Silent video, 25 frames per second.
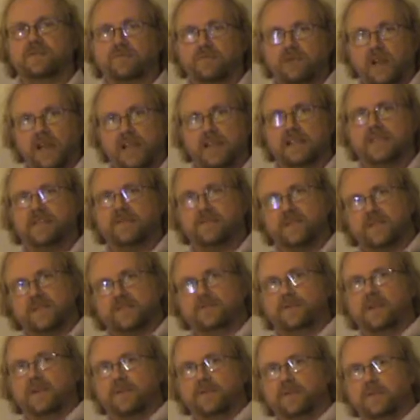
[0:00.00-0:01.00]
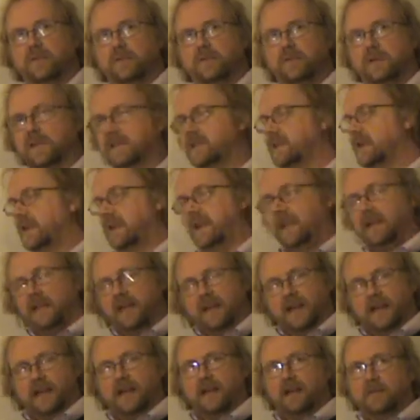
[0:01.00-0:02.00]
relatively straightforward
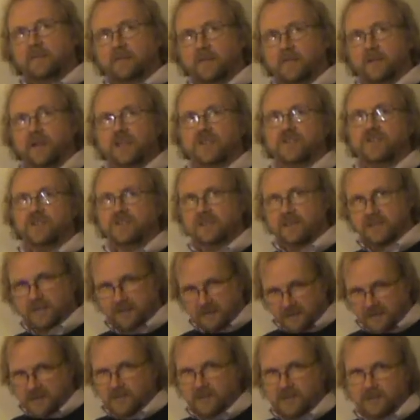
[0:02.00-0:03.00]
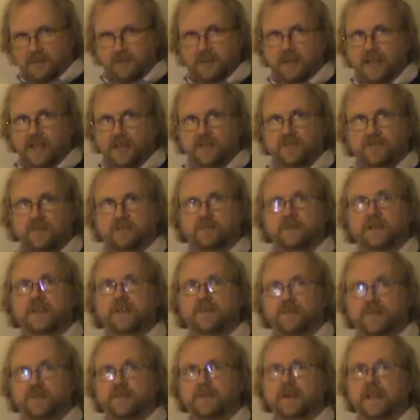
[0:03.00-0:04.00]
question to do with entropy
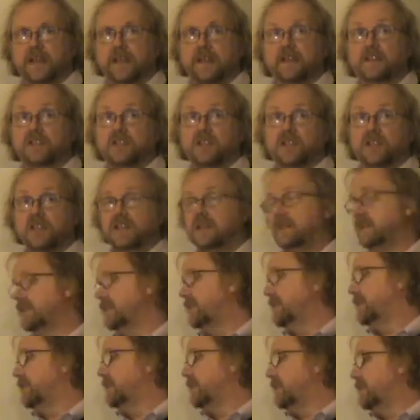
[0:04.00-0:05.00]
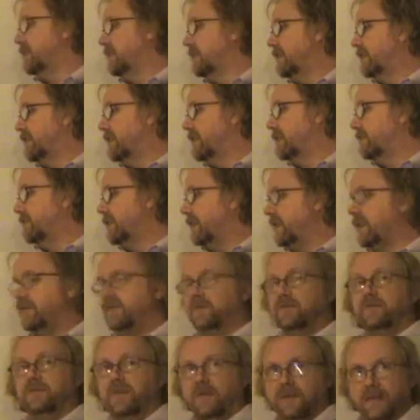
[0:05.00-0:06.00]
and free energy. And if
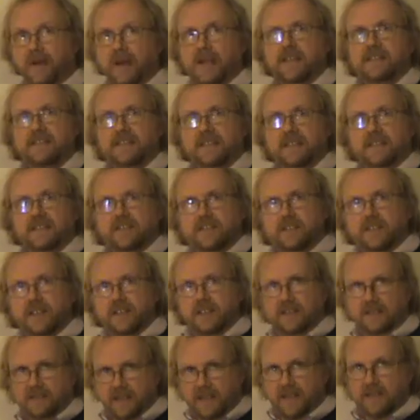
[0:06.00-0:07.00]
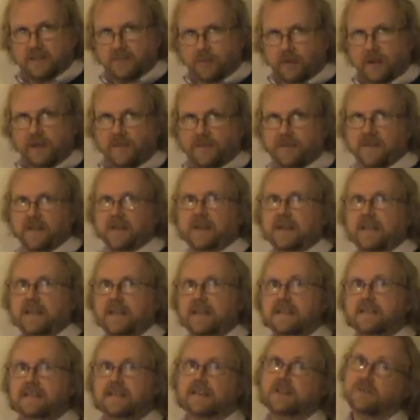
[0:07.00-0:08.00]
you've revised that, it's one of the
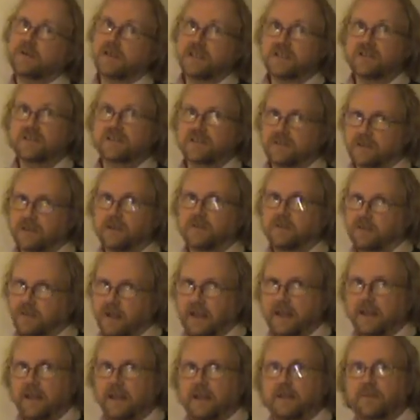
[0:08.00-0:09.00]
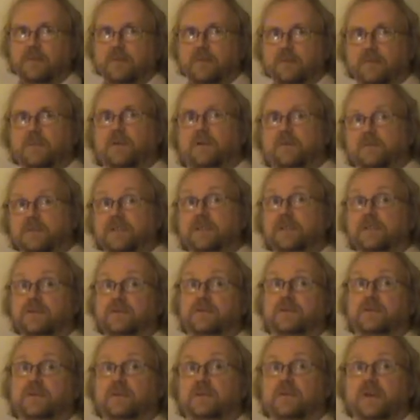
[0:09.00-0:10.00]
easier questions on what was
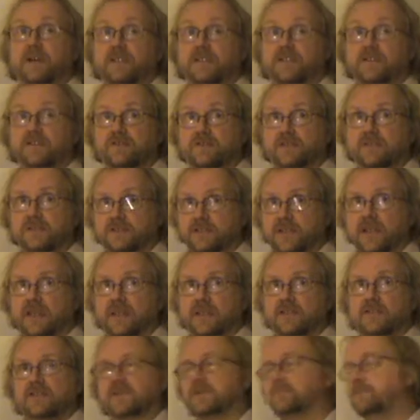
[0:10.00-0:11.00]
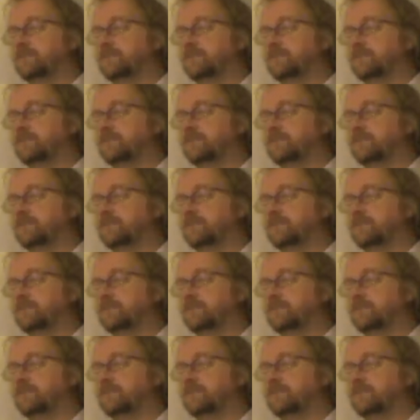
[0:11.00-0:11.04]
overall quite a challenging